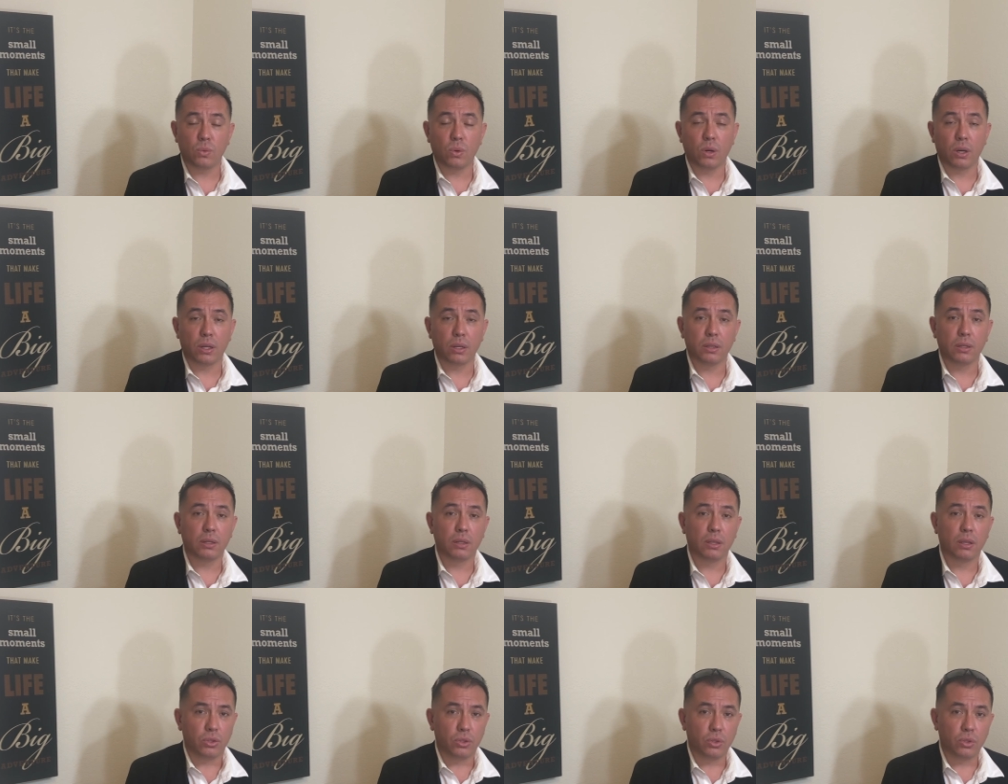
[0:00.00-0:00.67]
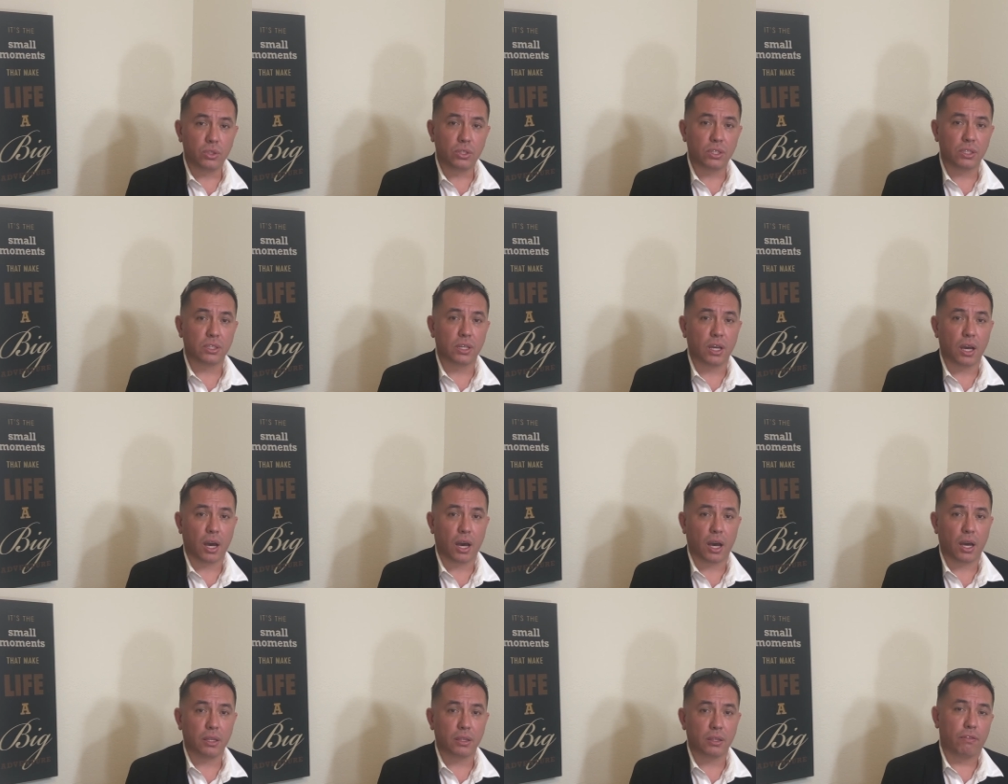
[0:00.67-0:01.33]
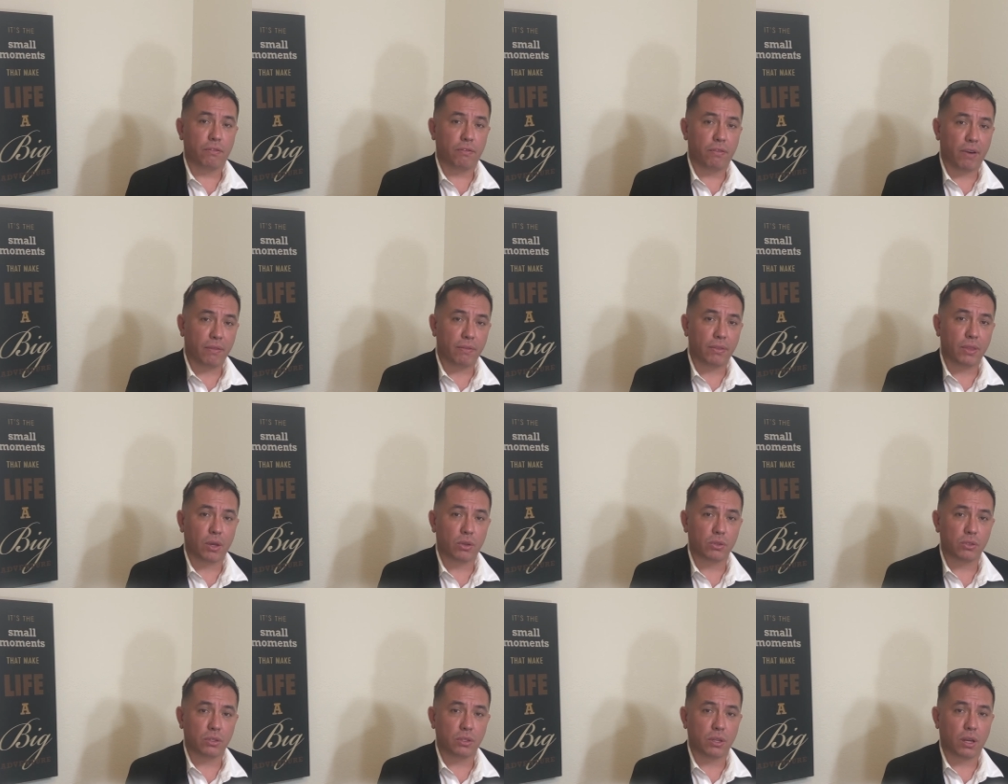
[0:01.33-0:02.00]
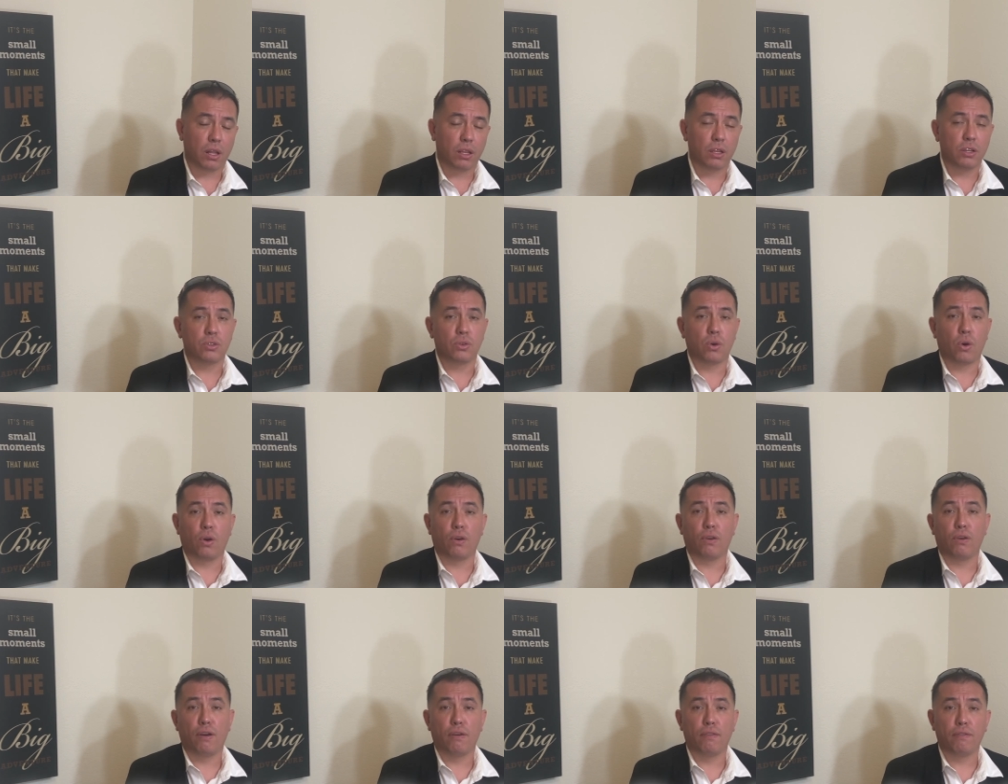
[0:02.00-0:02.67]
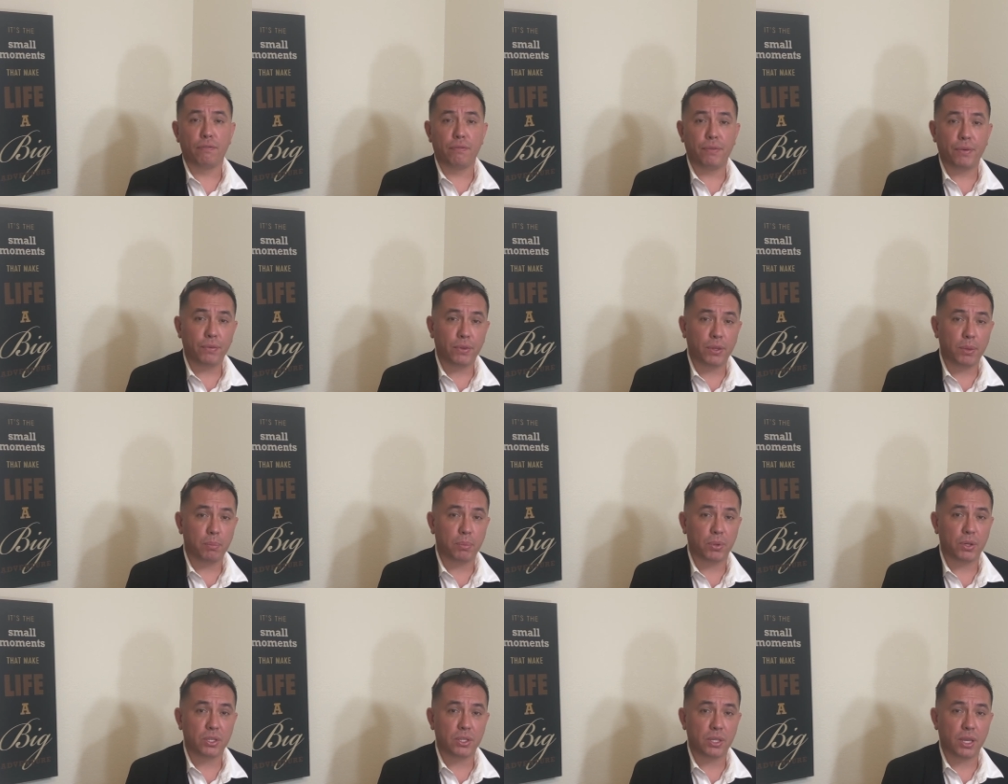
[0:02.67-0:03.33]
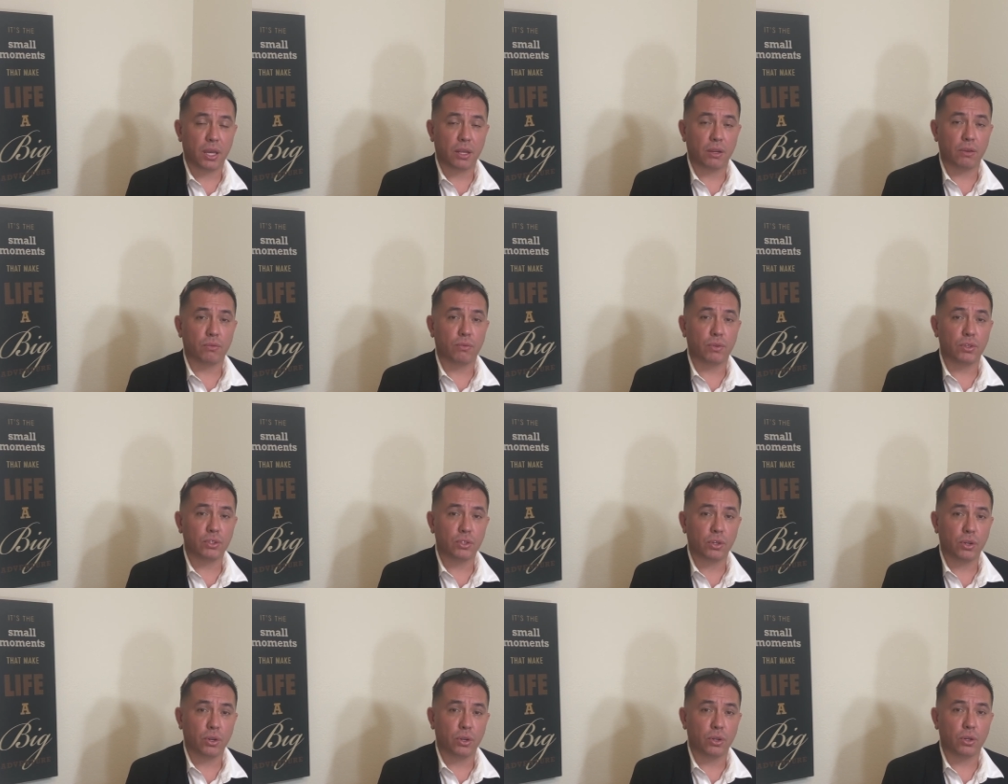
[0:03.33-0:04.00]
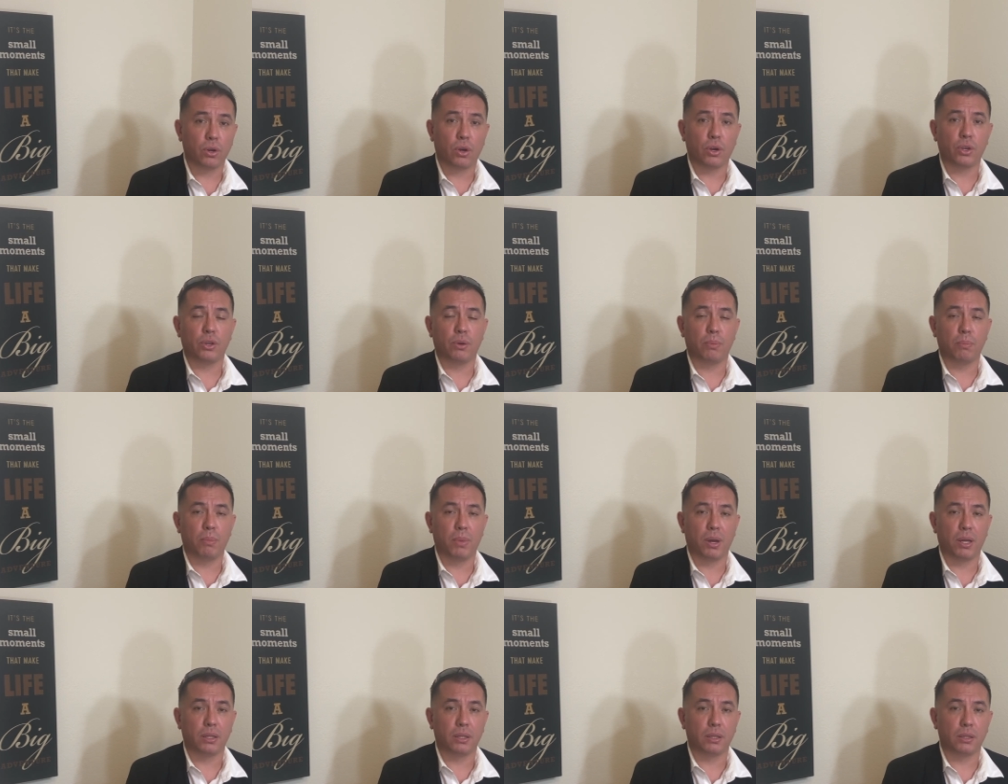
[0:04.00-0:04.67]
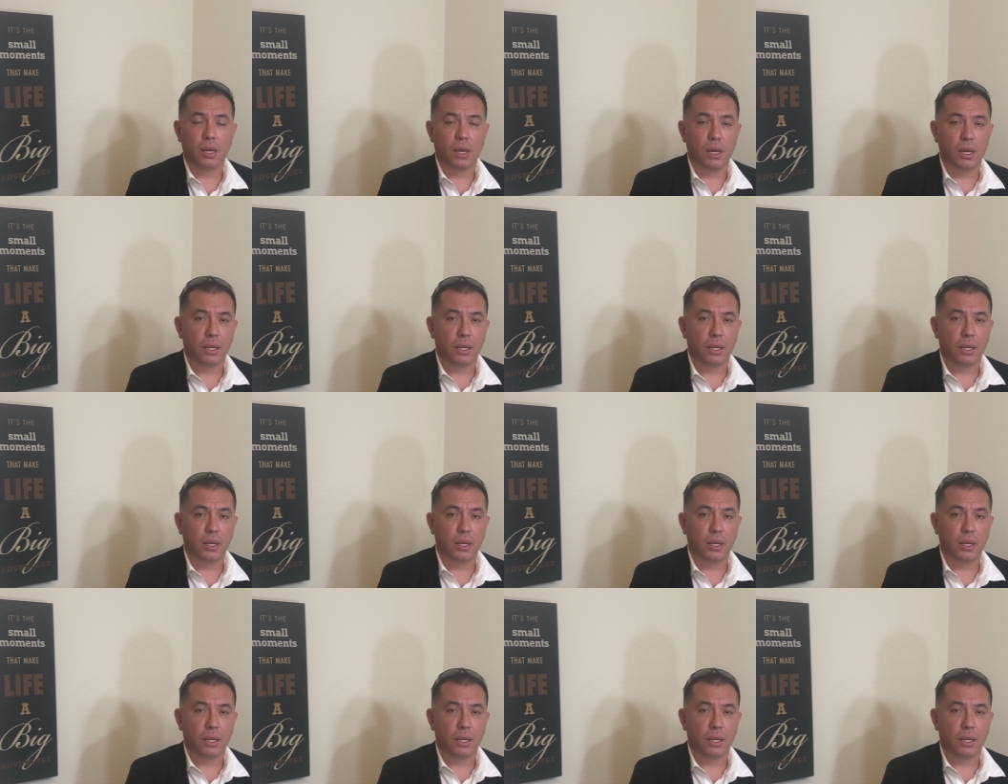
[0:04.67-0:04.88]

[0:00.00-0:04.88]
one, you just got $5,000 or 50% return on your money.